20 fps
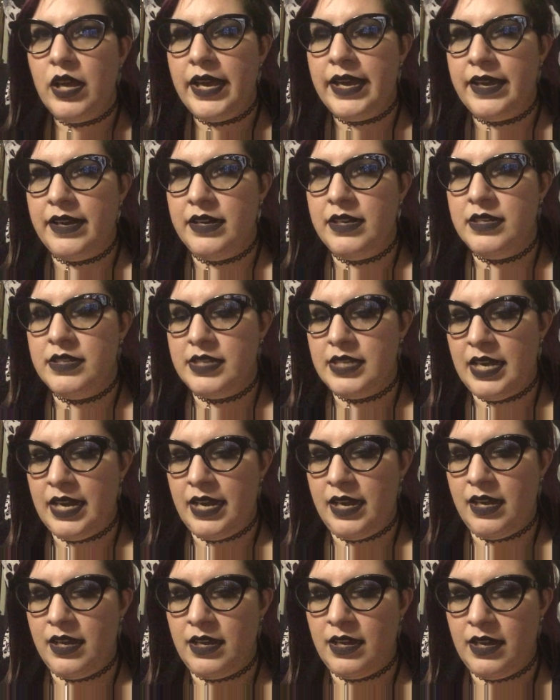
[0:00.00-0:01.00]
It is
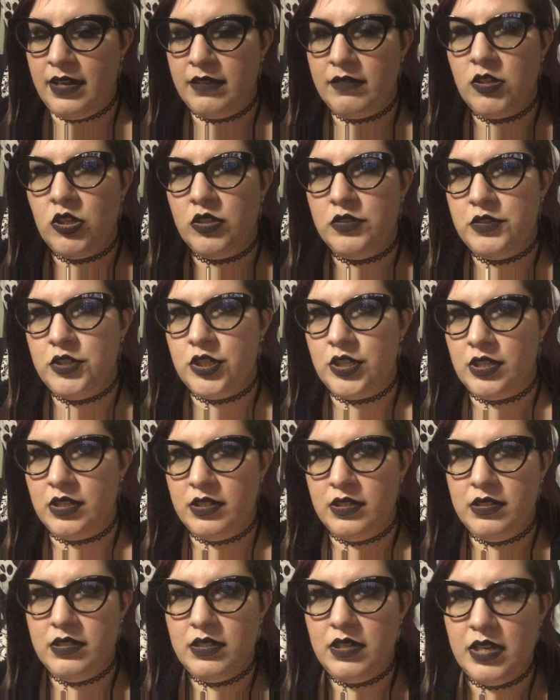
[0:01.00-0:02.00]
a
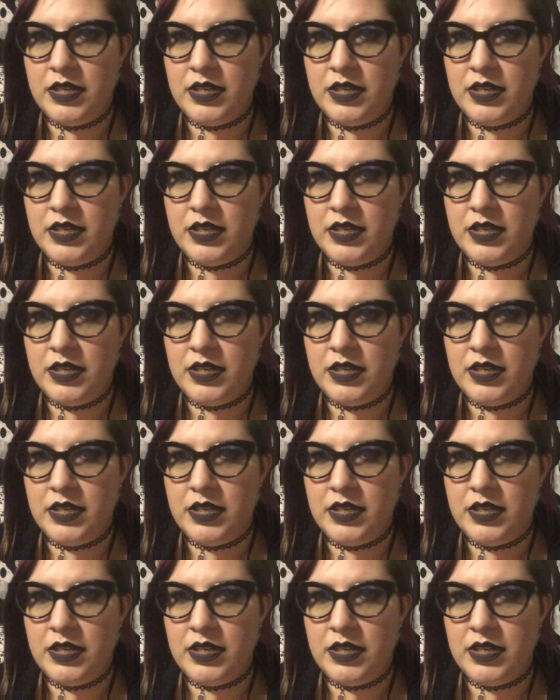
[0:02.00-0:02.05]
subculture